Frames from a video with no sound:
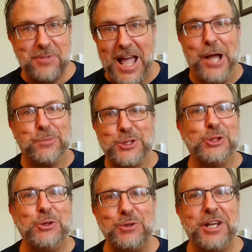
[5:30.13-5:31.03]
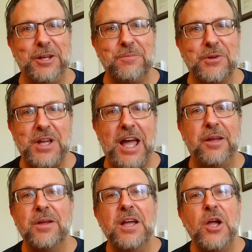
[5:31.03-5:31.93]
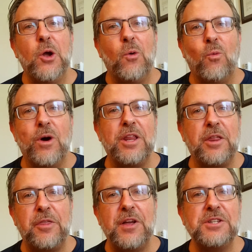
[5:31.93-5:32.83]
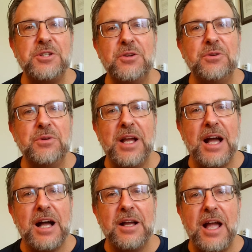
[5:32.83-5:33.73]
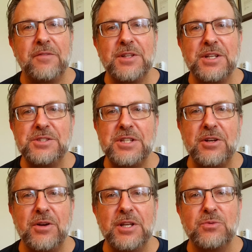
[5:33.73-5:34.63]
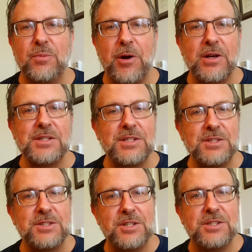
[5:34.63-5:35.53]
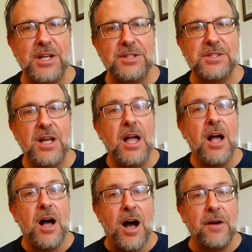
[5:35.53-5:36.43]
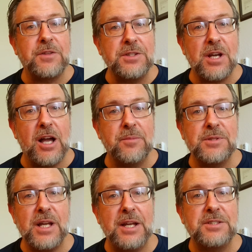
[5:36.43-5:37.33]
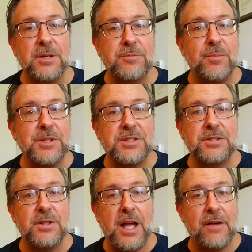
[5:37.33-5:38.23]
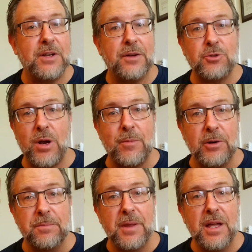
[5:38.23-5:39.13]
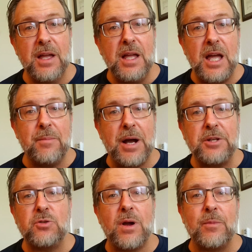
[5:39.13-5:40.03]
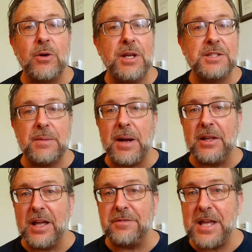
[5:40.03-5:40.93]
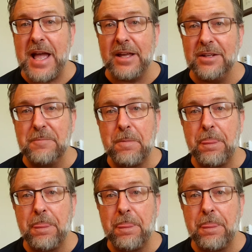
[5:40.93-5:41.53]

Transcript: Absolutely. Okay. One of the things you have to consider is with Parkinson's disease, oftentimes a symptom is having a tremor. And my tremor is in my left hand.